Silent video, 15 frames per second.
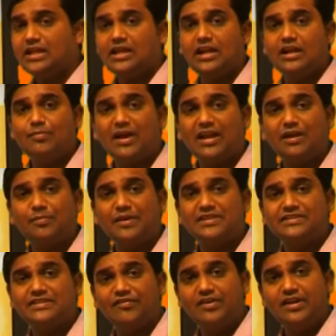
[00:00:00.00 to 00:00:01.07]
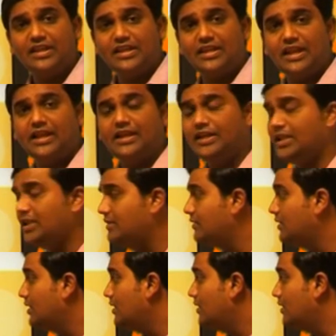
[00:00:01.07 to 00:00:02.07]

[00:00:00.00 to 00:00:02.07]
current market price 1780.